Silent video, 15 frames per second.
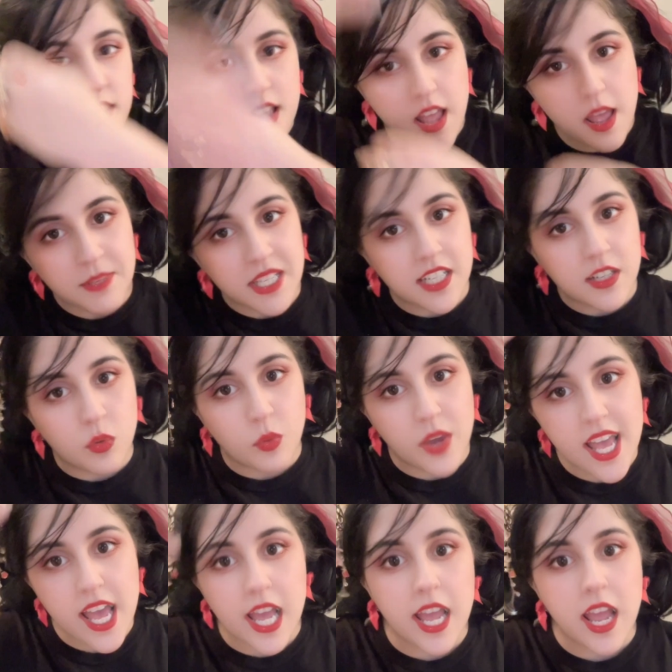them in a
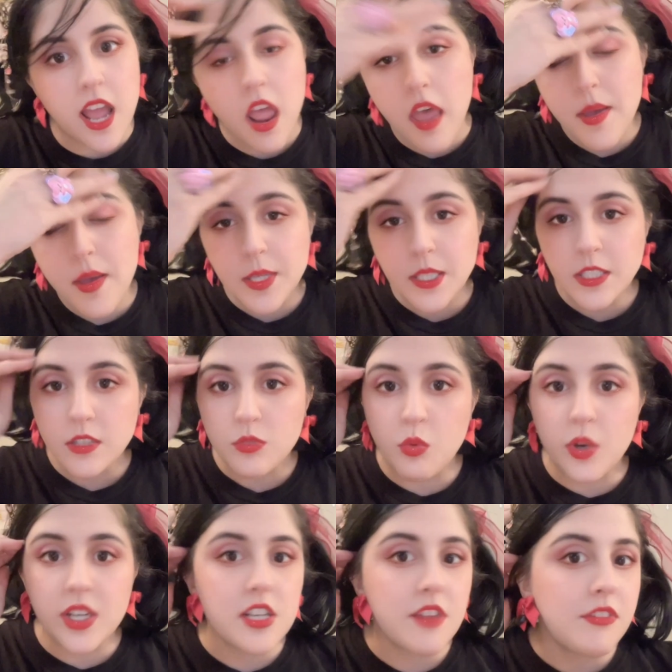way,
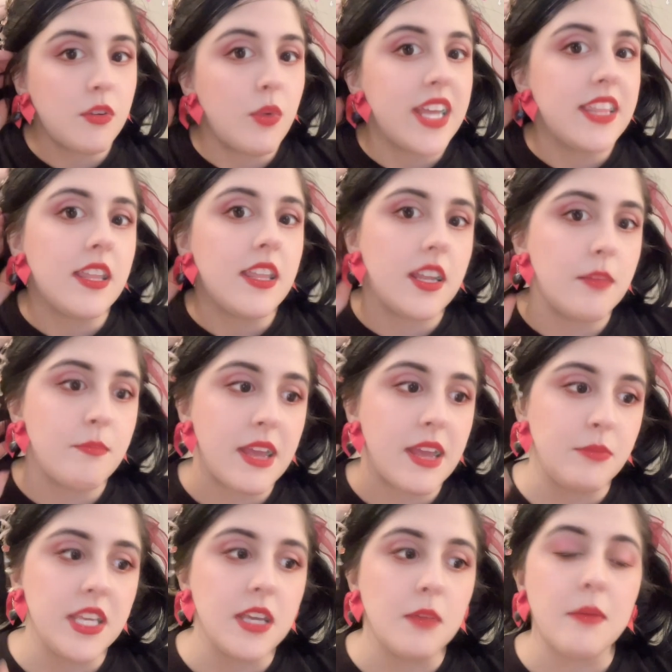whichever way that it may
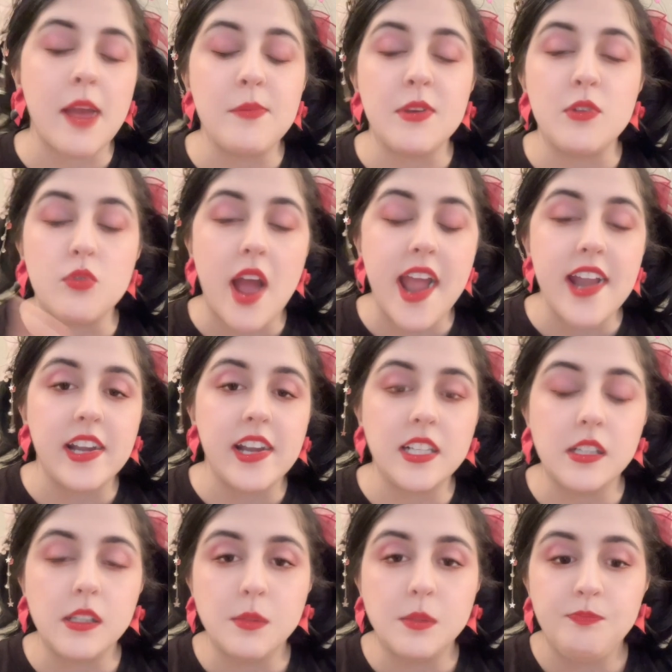be. It might be
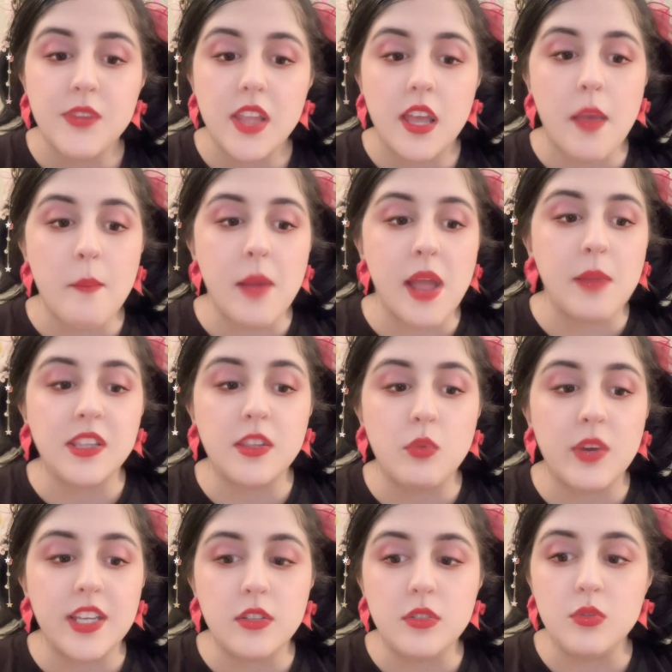writing, it might be the
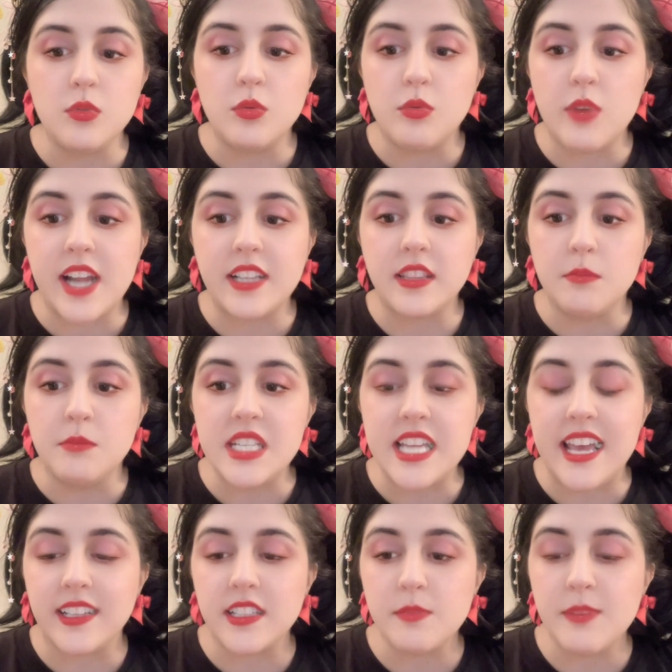way you write them
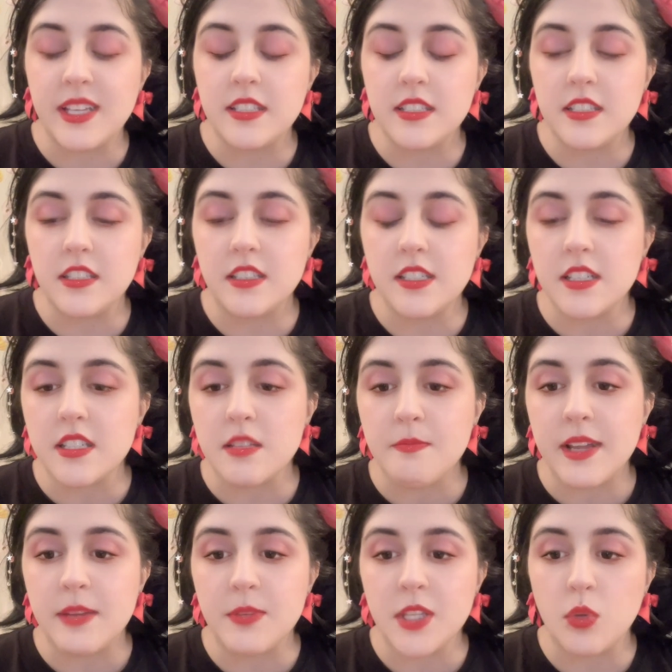text messages, it
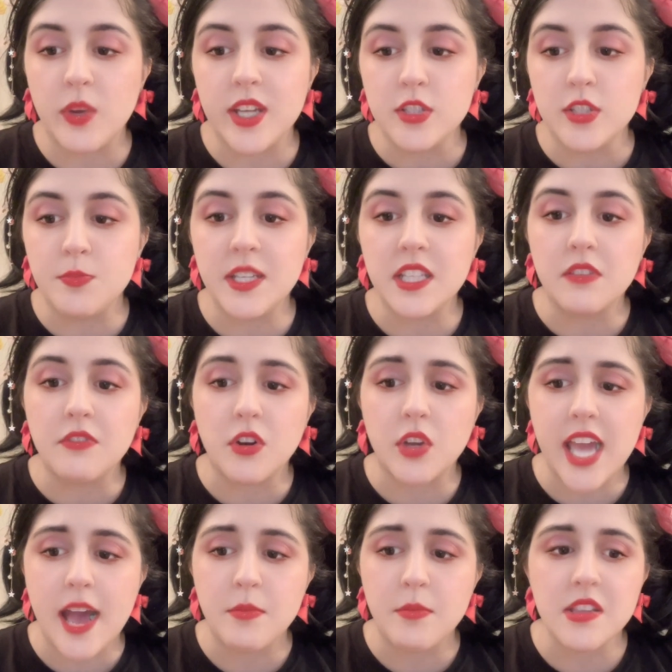might be the way you speak, the
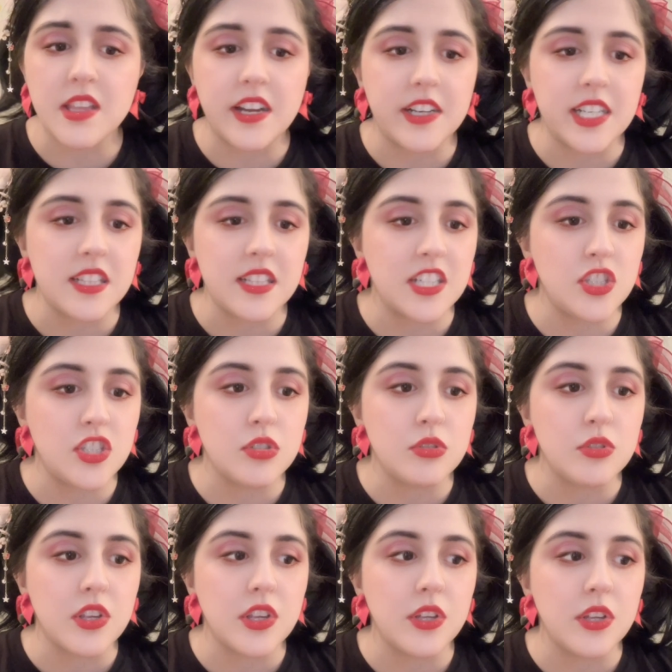vocabulary that you
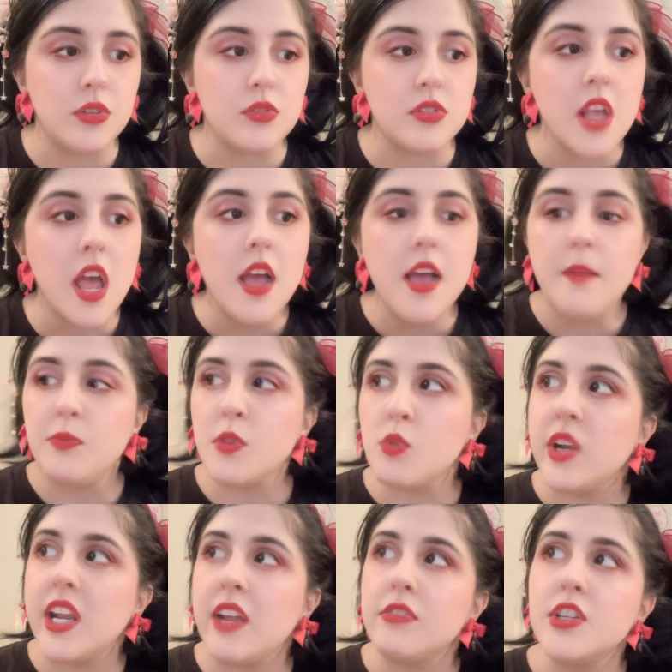use,
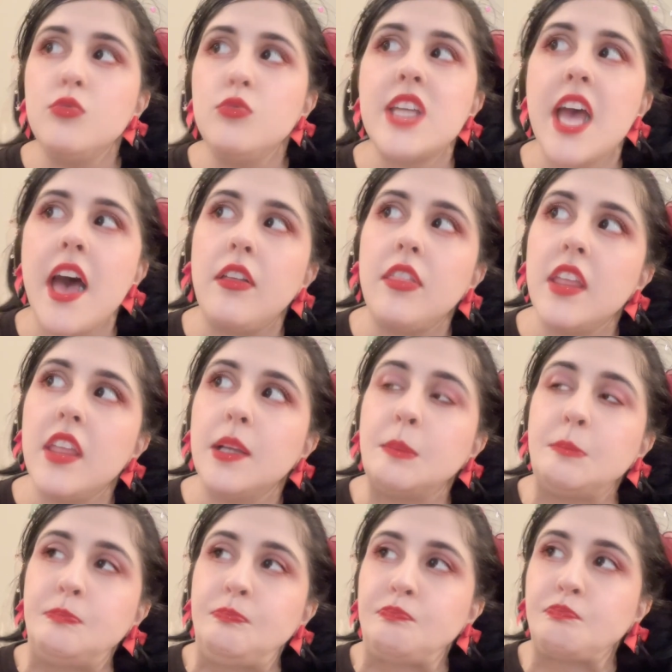whenever you tell
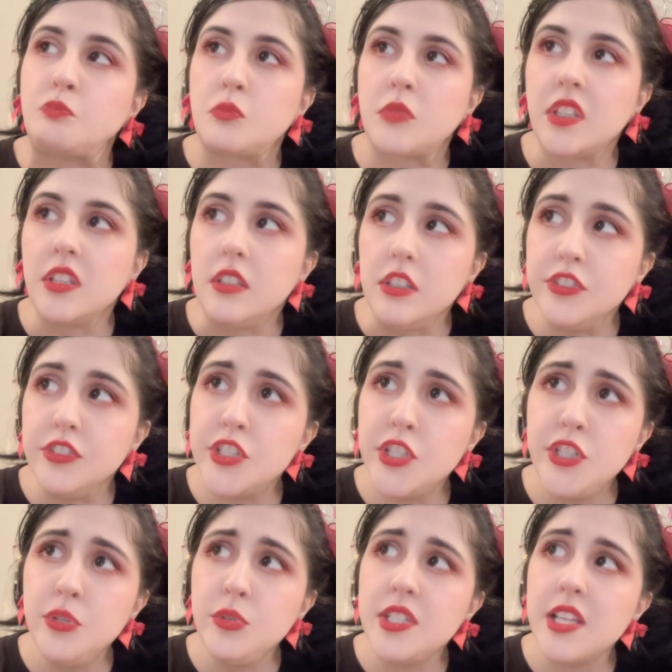them
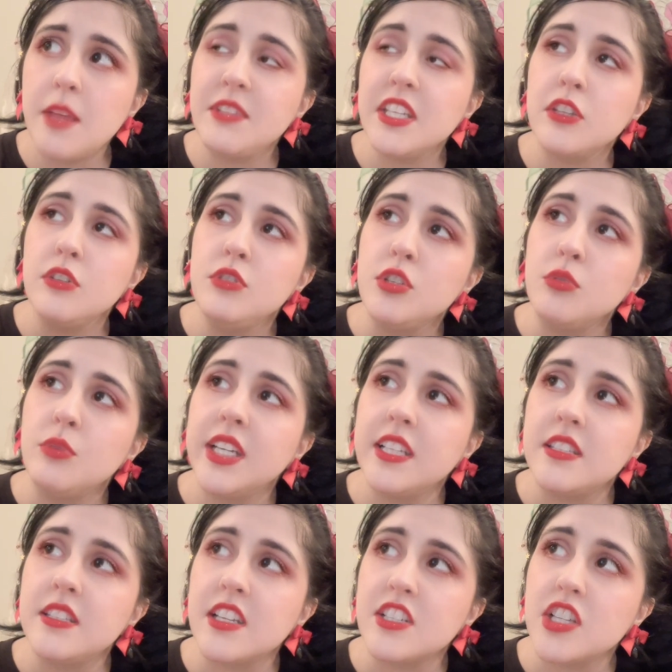to do something, you do it
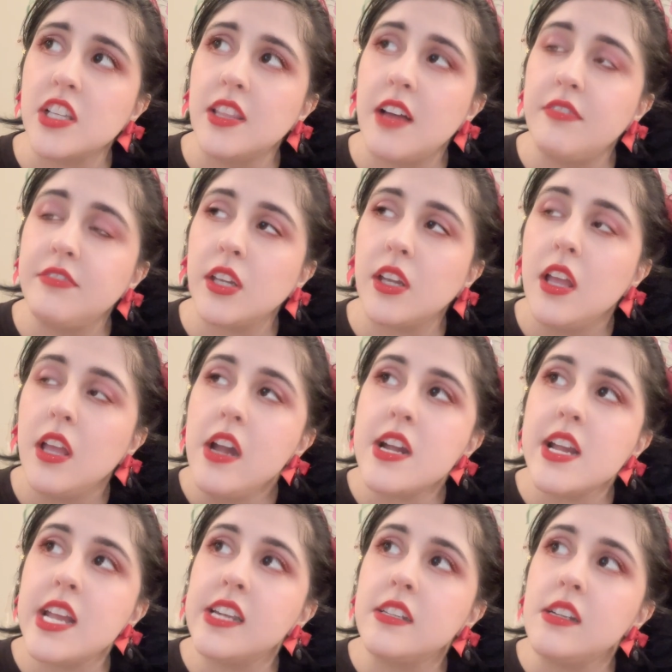in such a loving
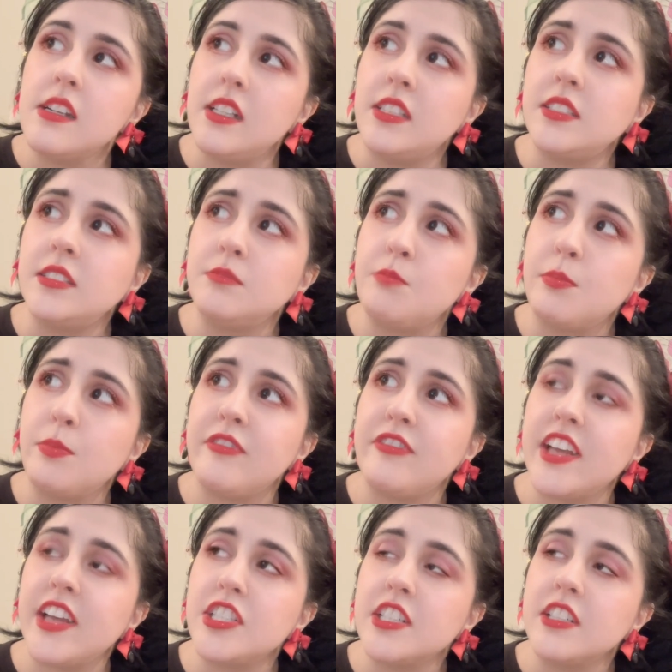and
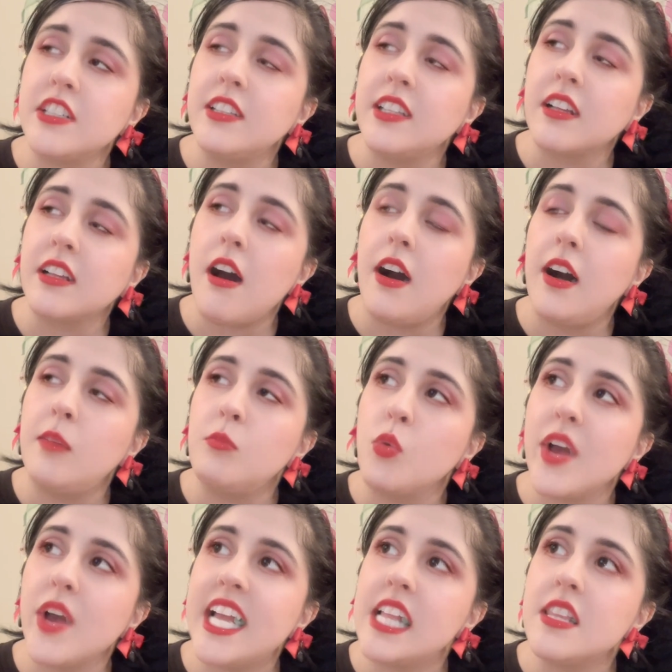professional and calm
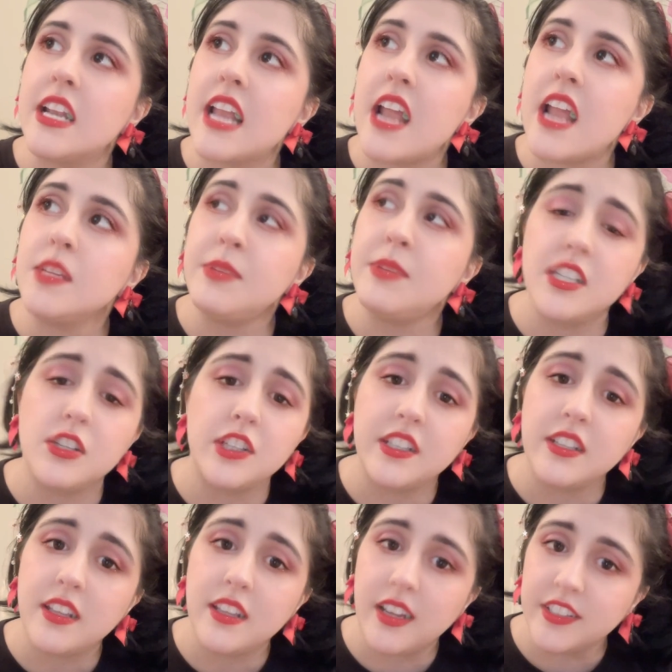way that anybody
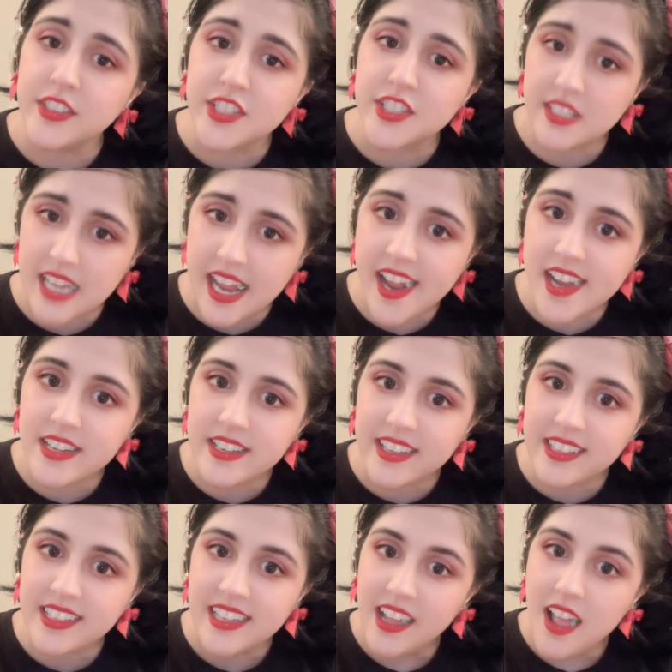could understand
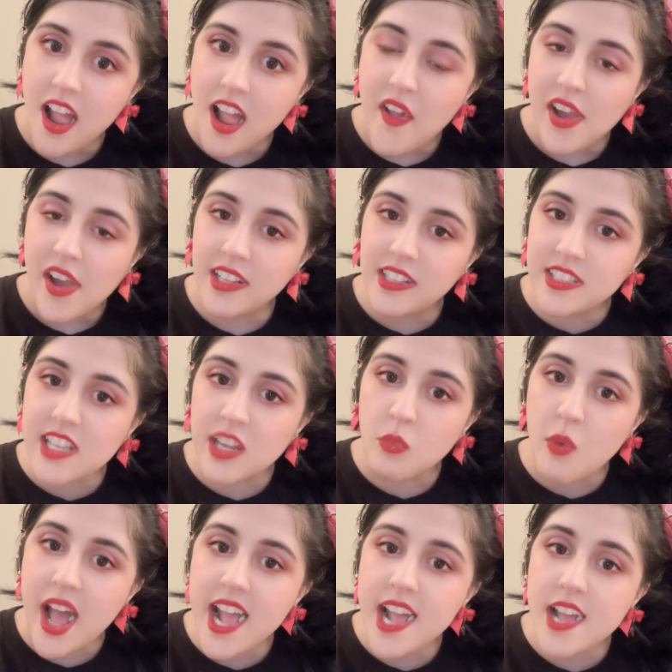it. It's like,
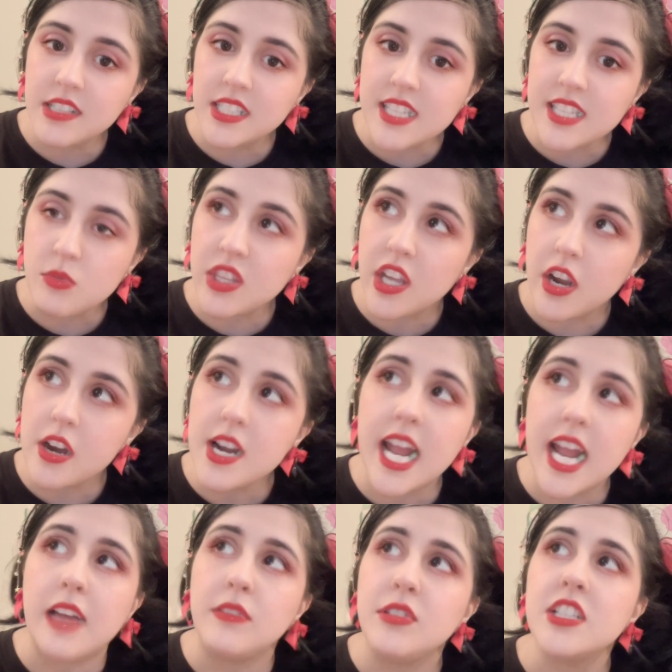wow, it's like with her,
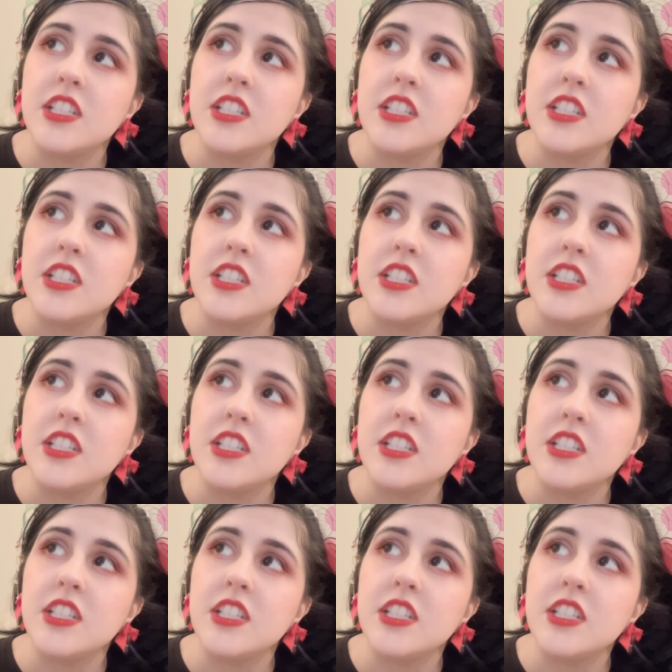I have